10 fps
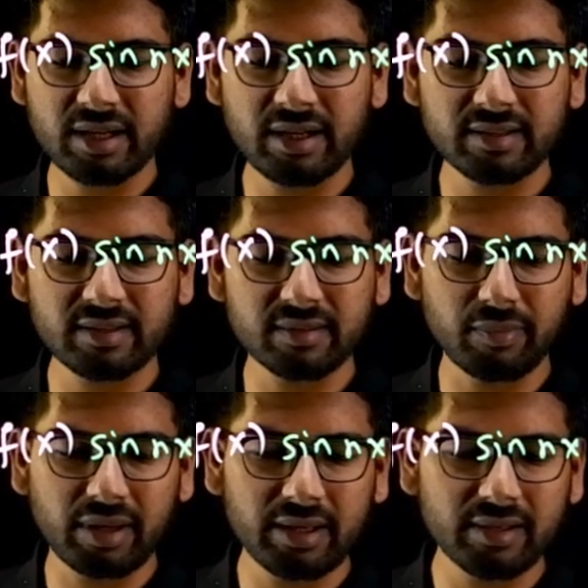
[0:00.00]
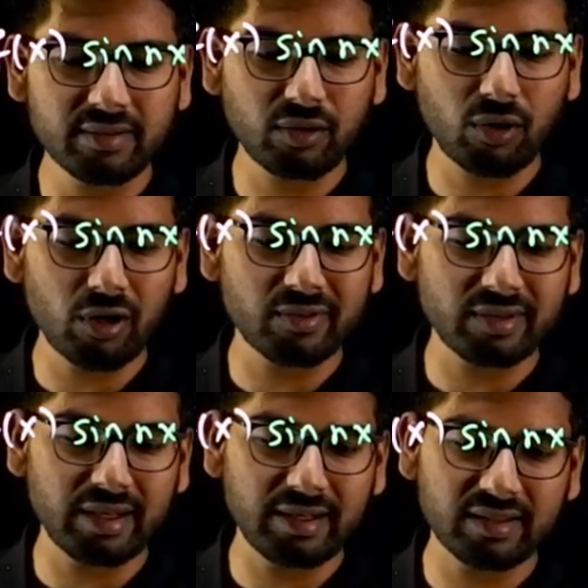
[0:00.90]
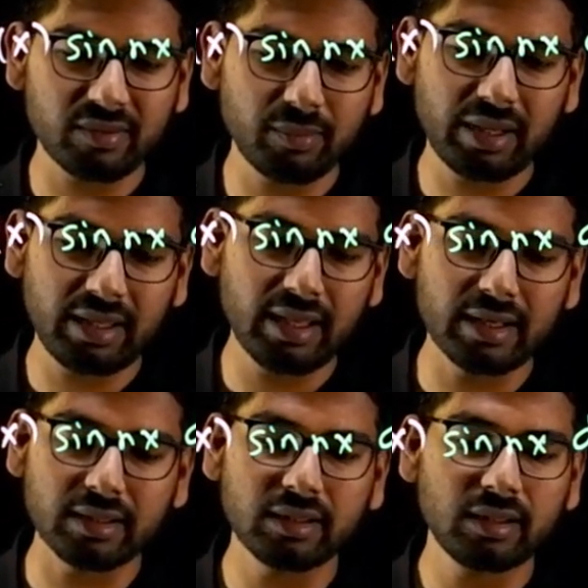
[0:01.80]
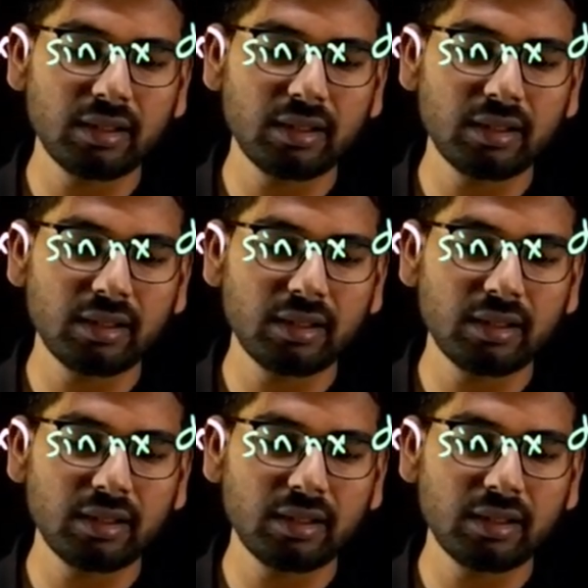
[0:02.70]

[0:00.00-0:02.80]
sin nx is minus cos nx by n